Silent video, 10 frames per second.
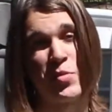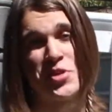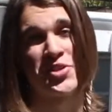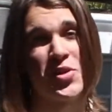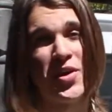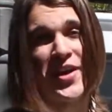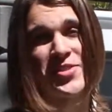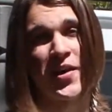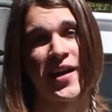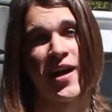that much to show you
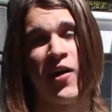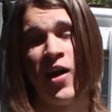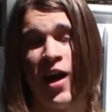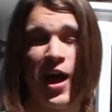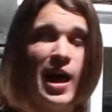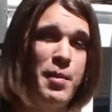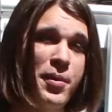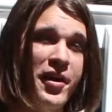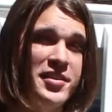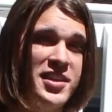guys right now.
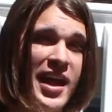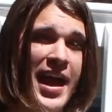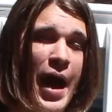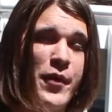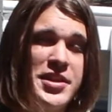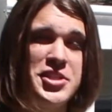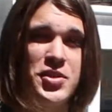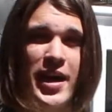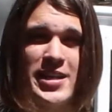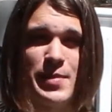But today I want to teach
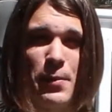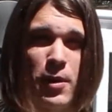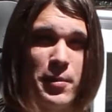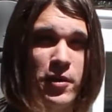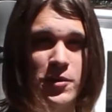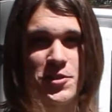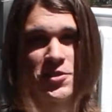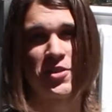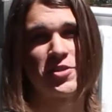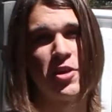you guys about
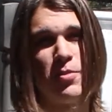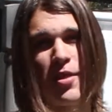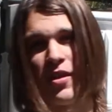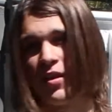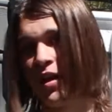Permaculture's zone method.